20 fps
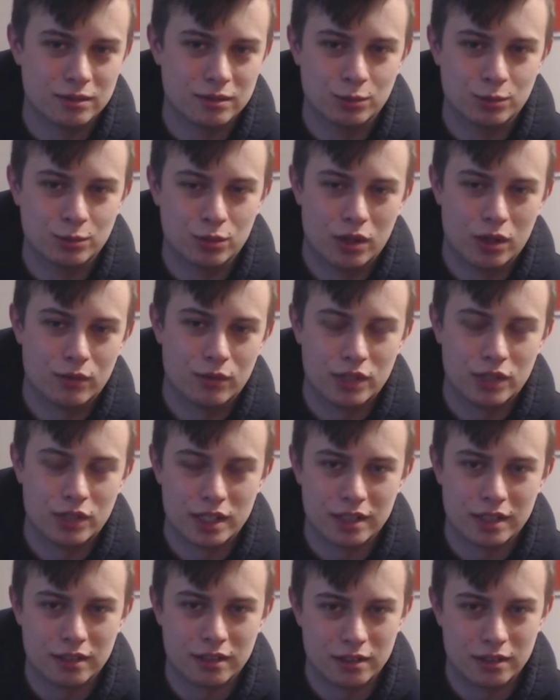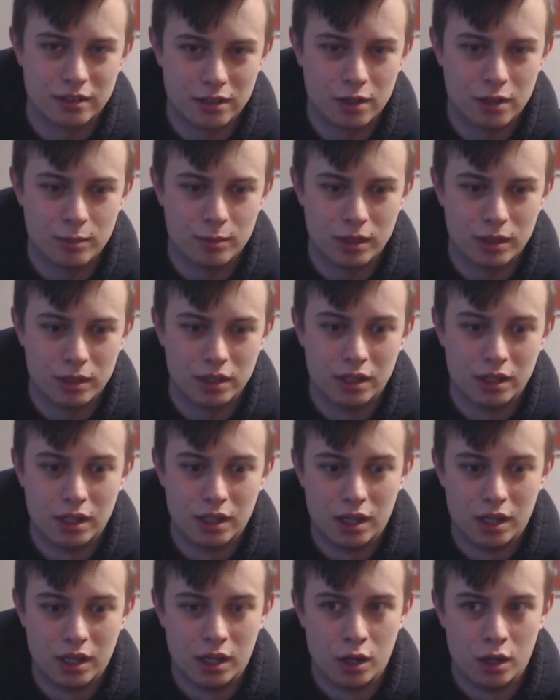obviously against the Cyberman,
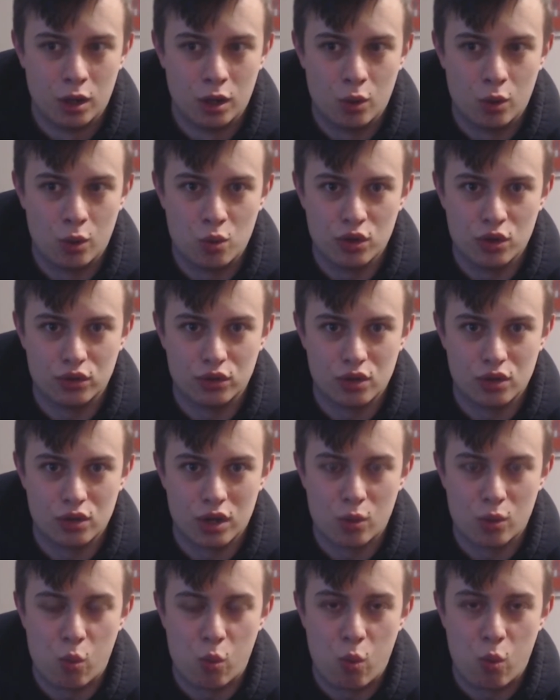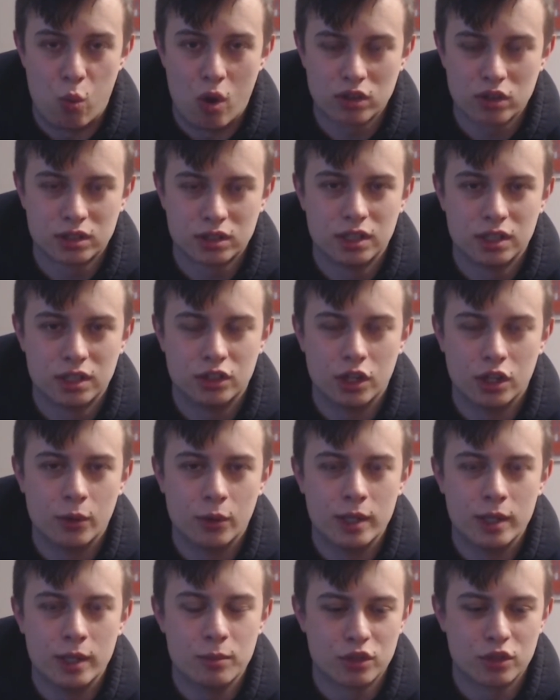was like, what? So
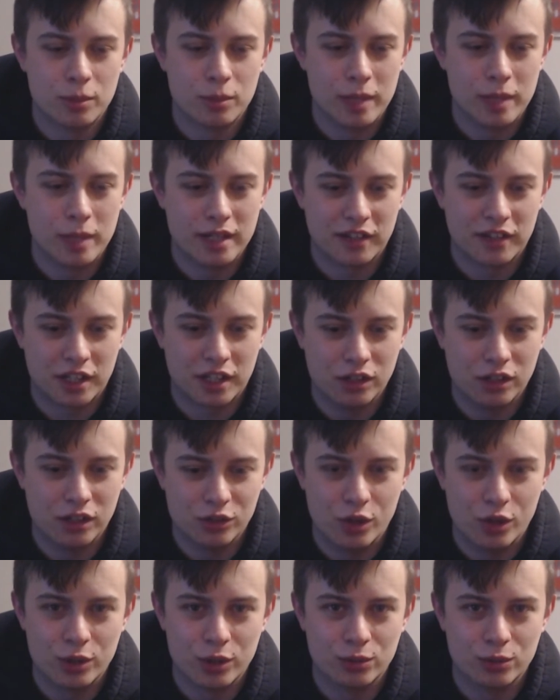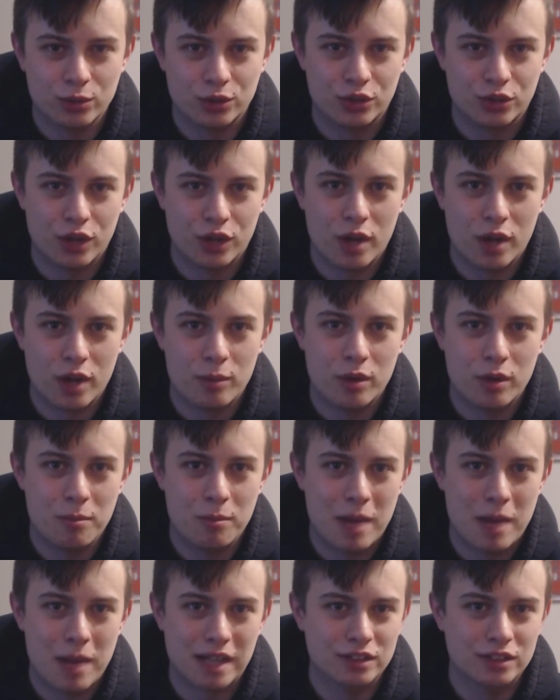he must have been like a loyal
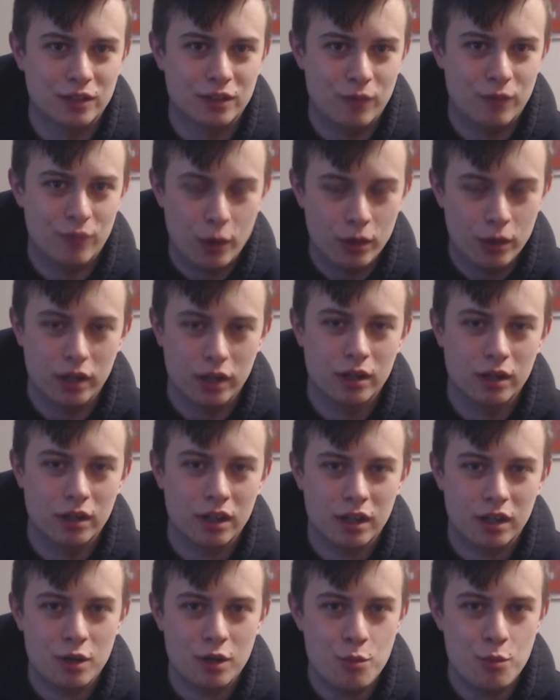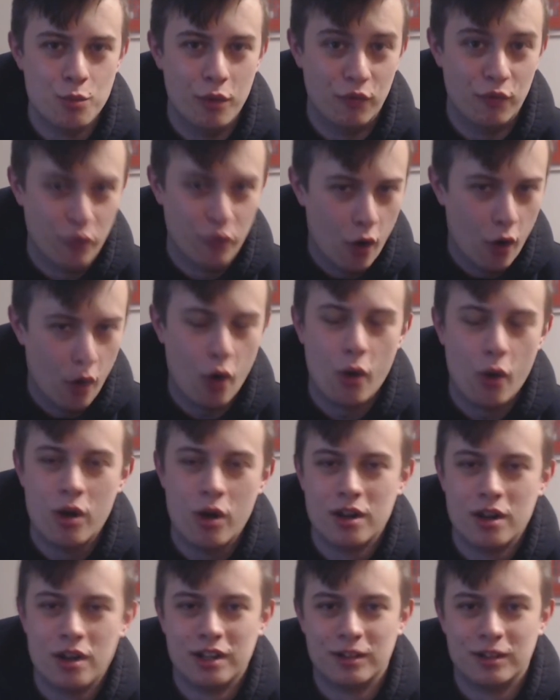Cyberman devoter before
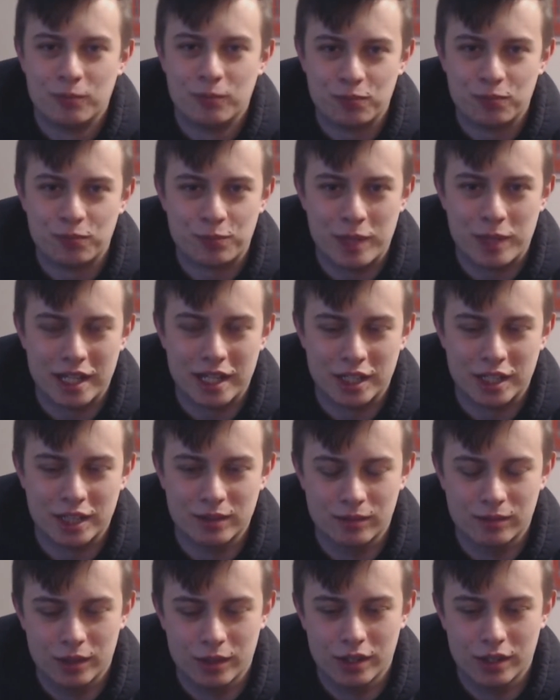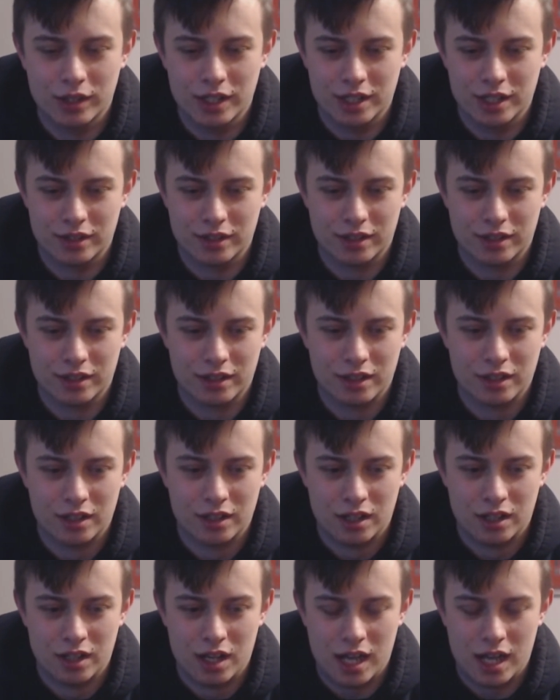being converted.
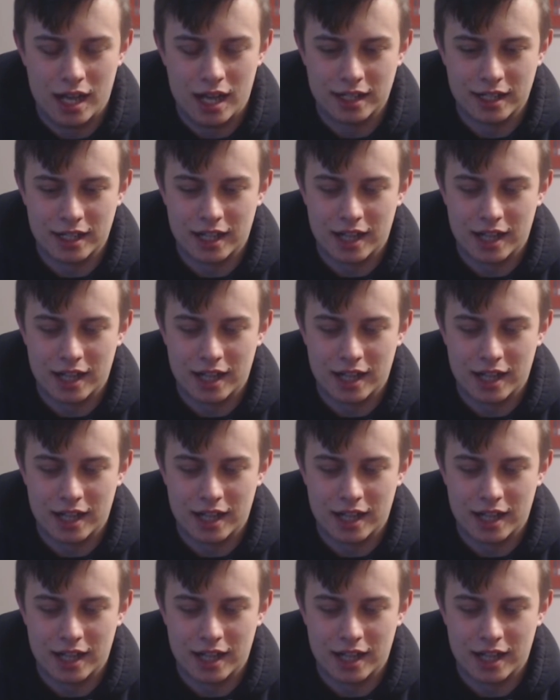And